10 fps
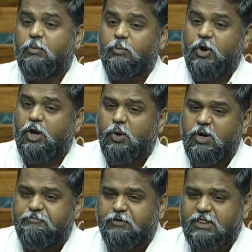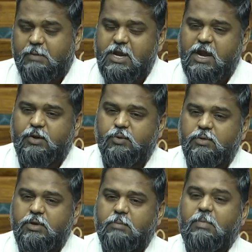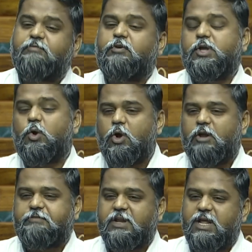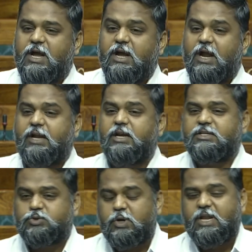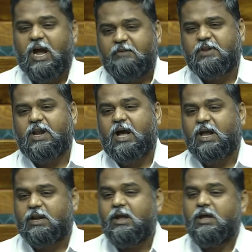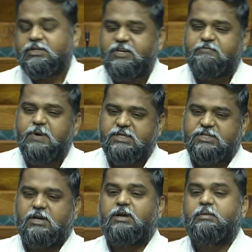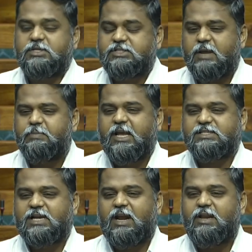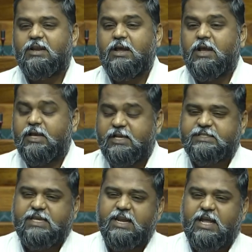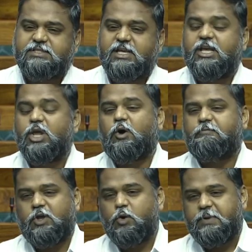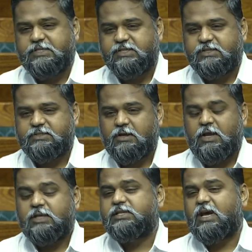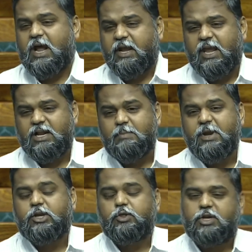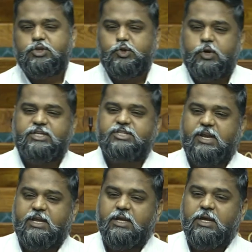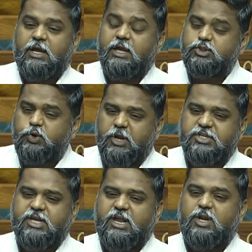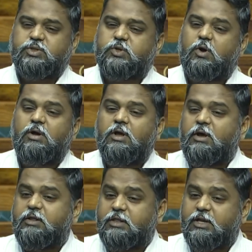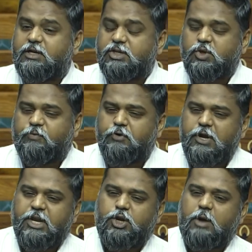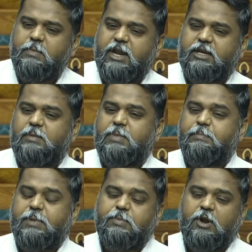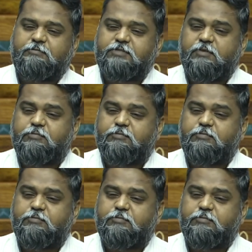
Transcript: not only for Tamil Nadu, but for the whole of India. And it is only after our Chief Minister, Mr. M.K. Stalin, he is seen as the hero of the OBCs. Sir, again, coming to the judiciary. In judiciary also, it is fully dominated by people of the